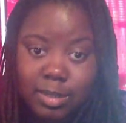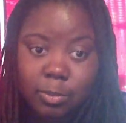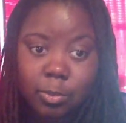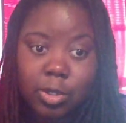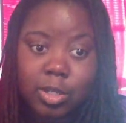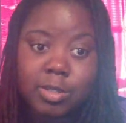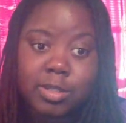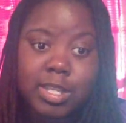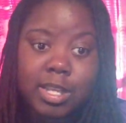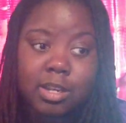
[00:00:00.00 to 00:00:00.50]
I'm
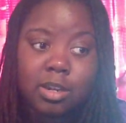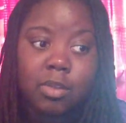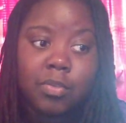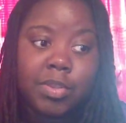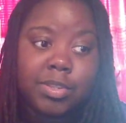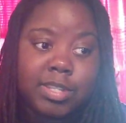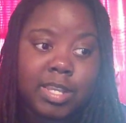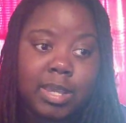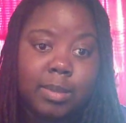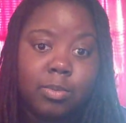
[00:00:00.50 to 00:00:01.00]
going to set it on
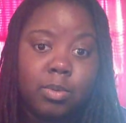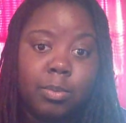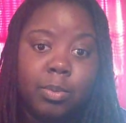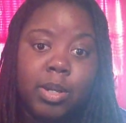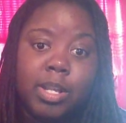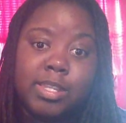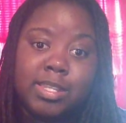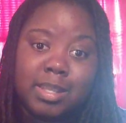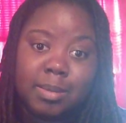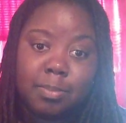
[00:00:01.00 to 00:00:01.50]
the table. I'm
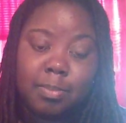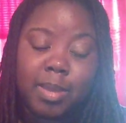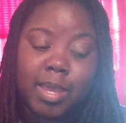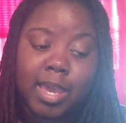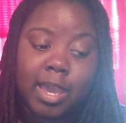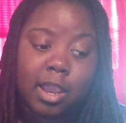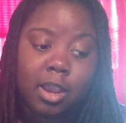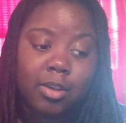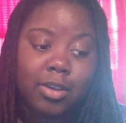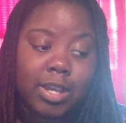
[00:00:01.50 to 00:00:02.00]
going to dip my
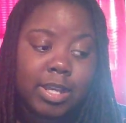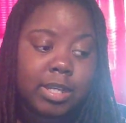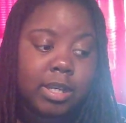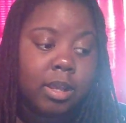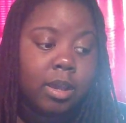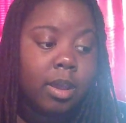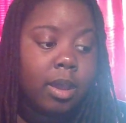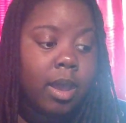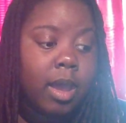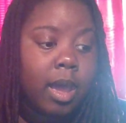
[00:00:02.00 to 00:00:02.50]
hair in.
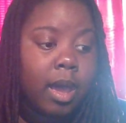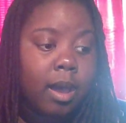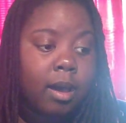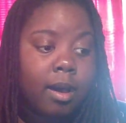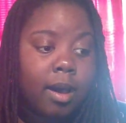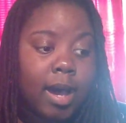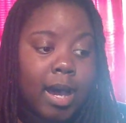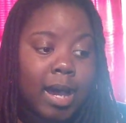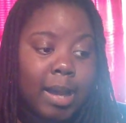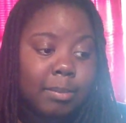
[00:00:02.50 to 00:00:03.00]

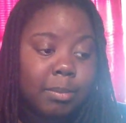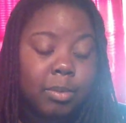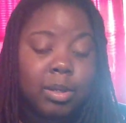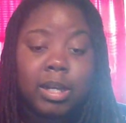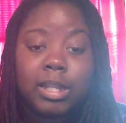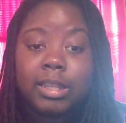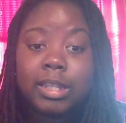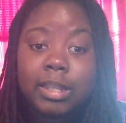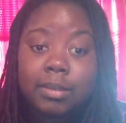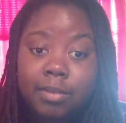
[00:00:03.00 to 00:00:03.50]
I'm going
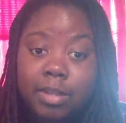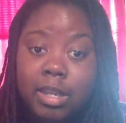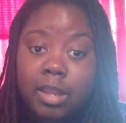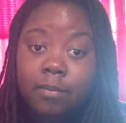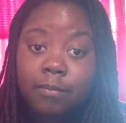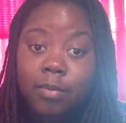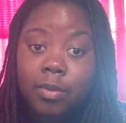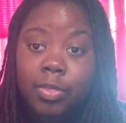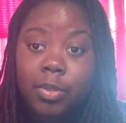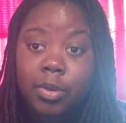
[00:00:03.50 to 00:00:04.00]
to leave it
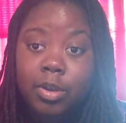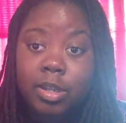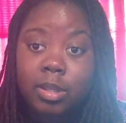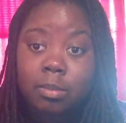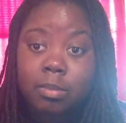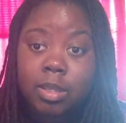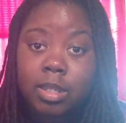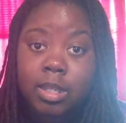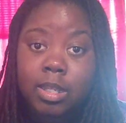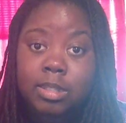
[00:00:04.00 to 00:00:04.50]
in for 30
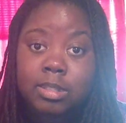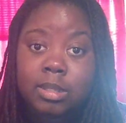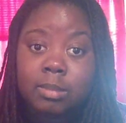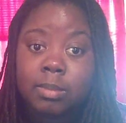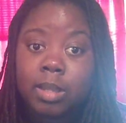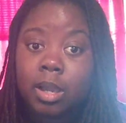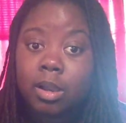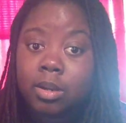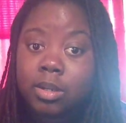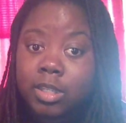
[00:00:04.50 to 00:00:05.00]
minutes. I'm
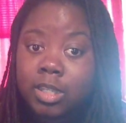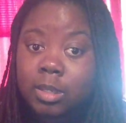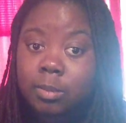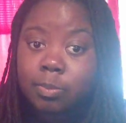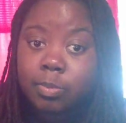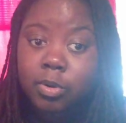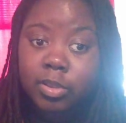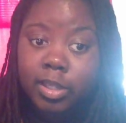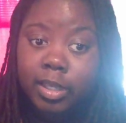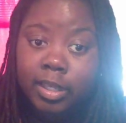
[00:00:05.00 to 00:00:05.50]
not going to
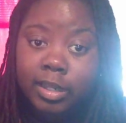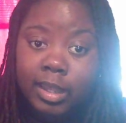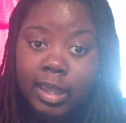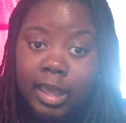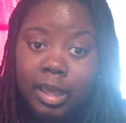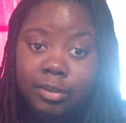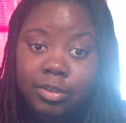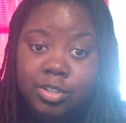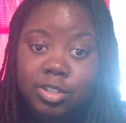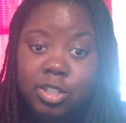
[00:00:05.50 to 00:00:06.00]
keep pulling it
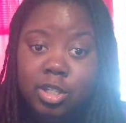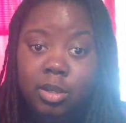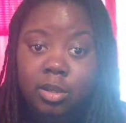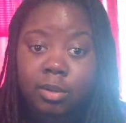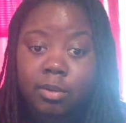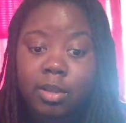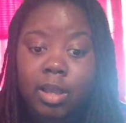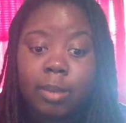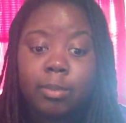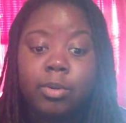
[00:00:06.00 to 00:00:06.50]
out and
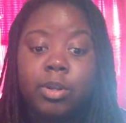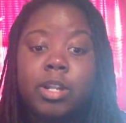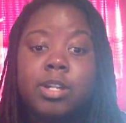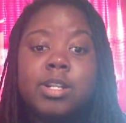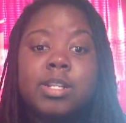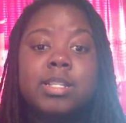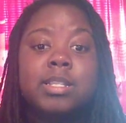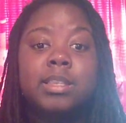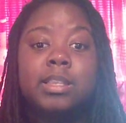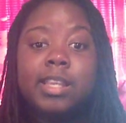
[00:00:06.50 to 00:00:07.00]
showing. I'm going to
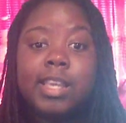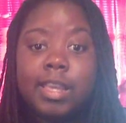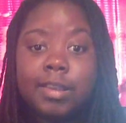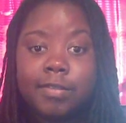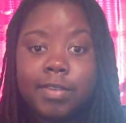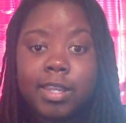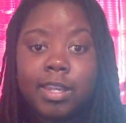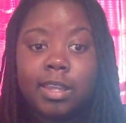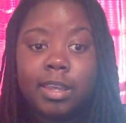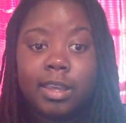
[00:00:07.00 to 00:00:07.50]
just
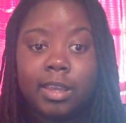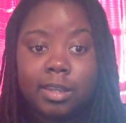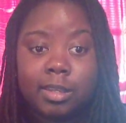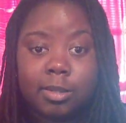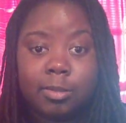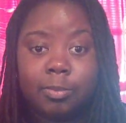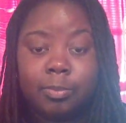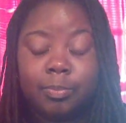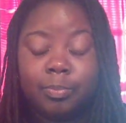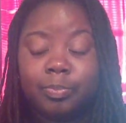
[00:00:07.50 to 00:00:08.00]
leave it
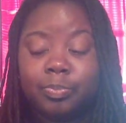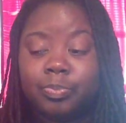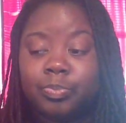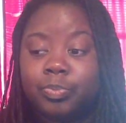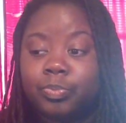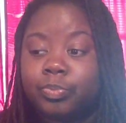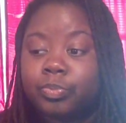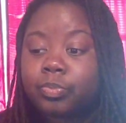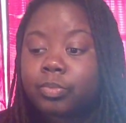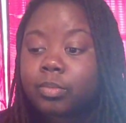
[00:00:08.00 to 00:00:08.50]
in.
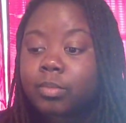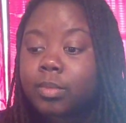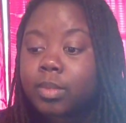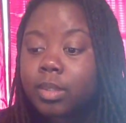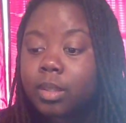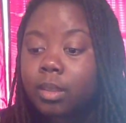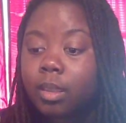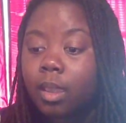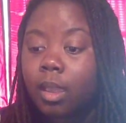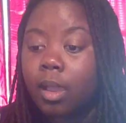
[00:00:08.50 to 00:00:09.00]

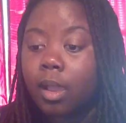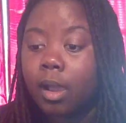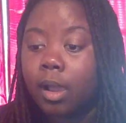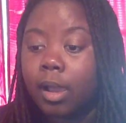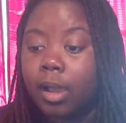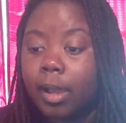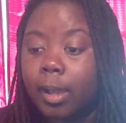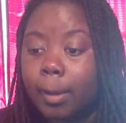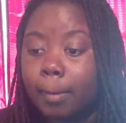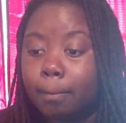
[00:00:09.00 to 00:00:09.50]

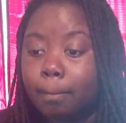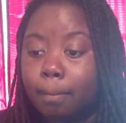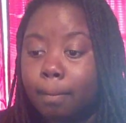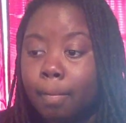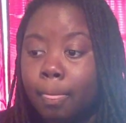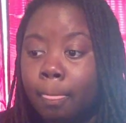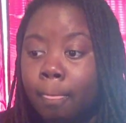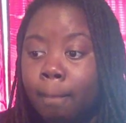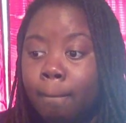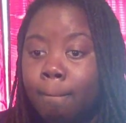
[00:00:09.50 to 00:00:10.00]

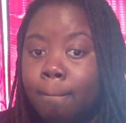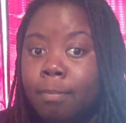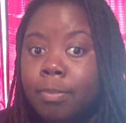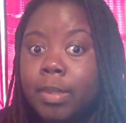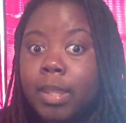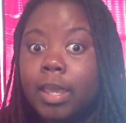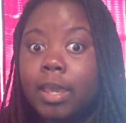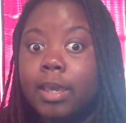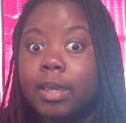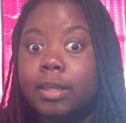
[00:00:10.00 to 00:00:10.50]

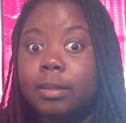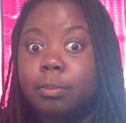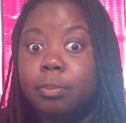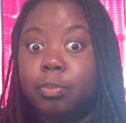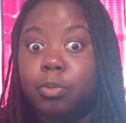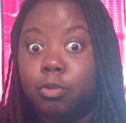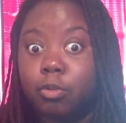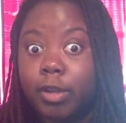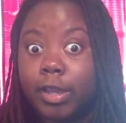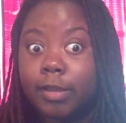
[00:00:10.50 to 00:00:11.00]
And
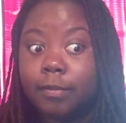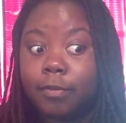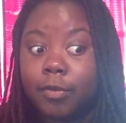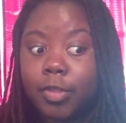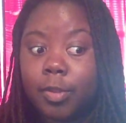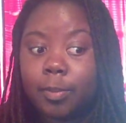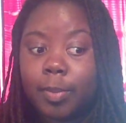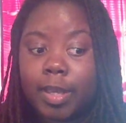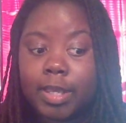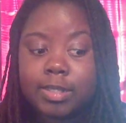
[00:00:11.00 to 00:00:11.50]
pray for
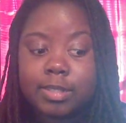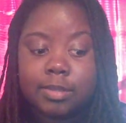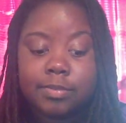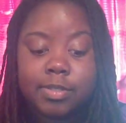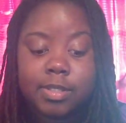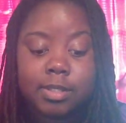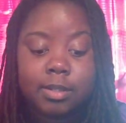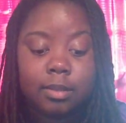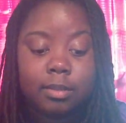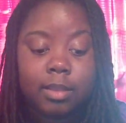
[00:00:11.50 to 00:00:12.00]
the best. I've
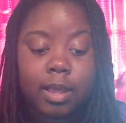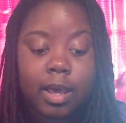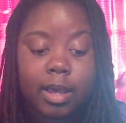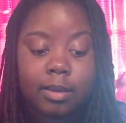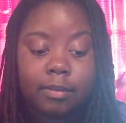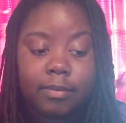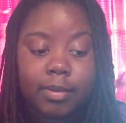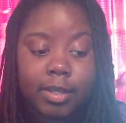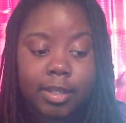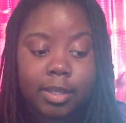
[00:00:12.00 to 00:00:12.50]
seen a lot
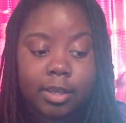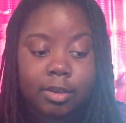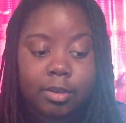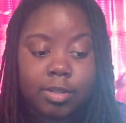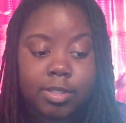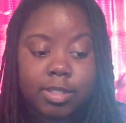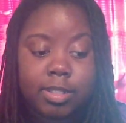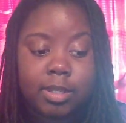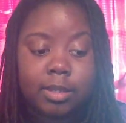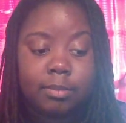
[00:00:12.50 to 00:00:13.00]
of
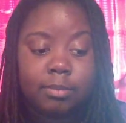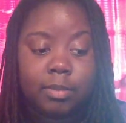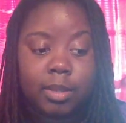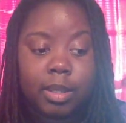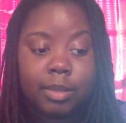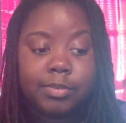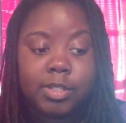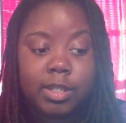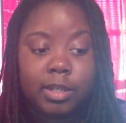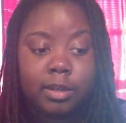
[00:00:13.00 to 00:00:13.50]
videos, and
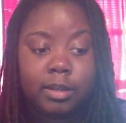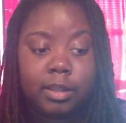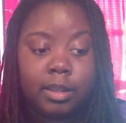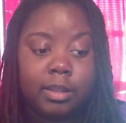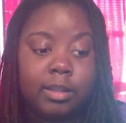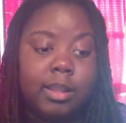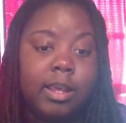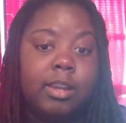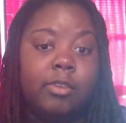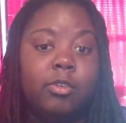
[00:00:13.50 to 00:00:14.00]
I've seen
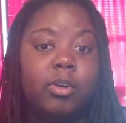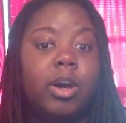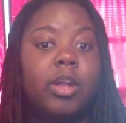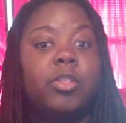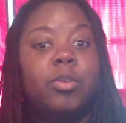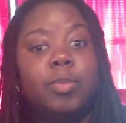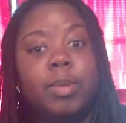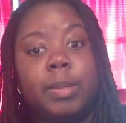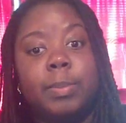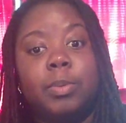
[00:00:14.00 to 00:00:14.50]
a lot of what
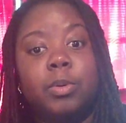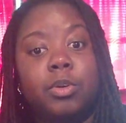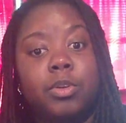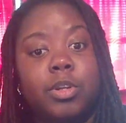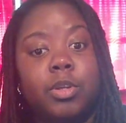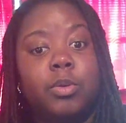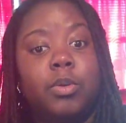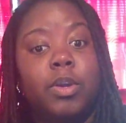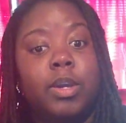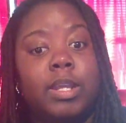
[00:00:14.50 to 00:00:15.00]
other people are
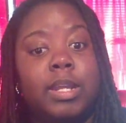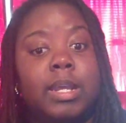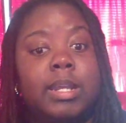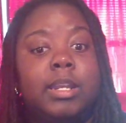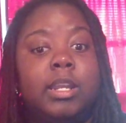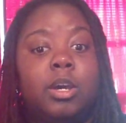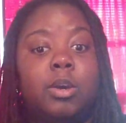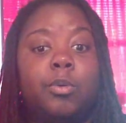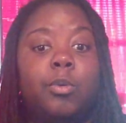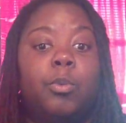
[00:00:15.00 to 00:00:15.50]
doing, and I
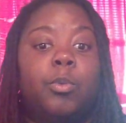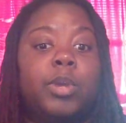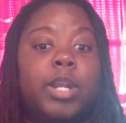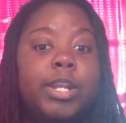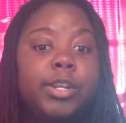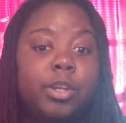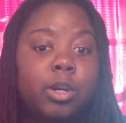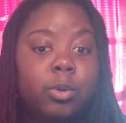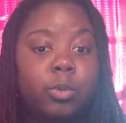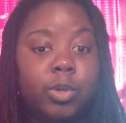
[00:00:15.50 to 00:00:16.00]
know what
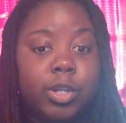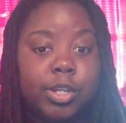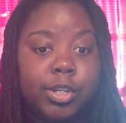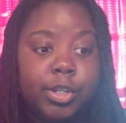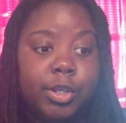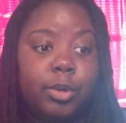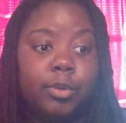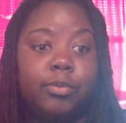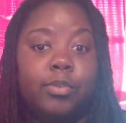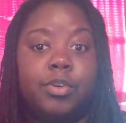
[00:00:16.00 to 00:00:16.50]
I don't want to
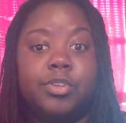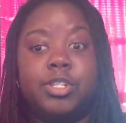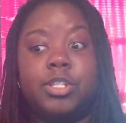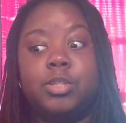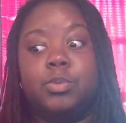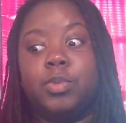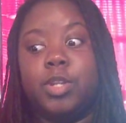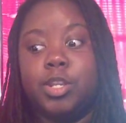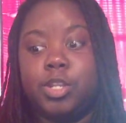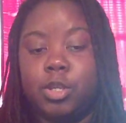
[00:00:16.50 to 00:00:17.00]
do
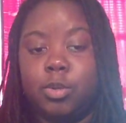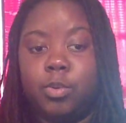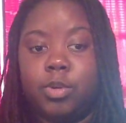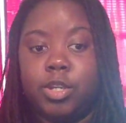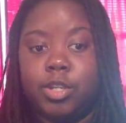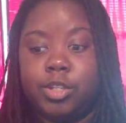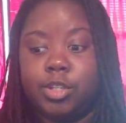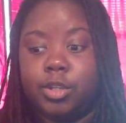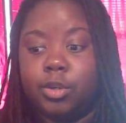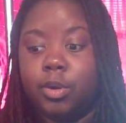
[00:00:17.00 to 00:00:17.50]
versus what I do want
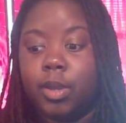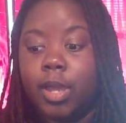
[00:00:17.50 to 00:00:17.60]
to do.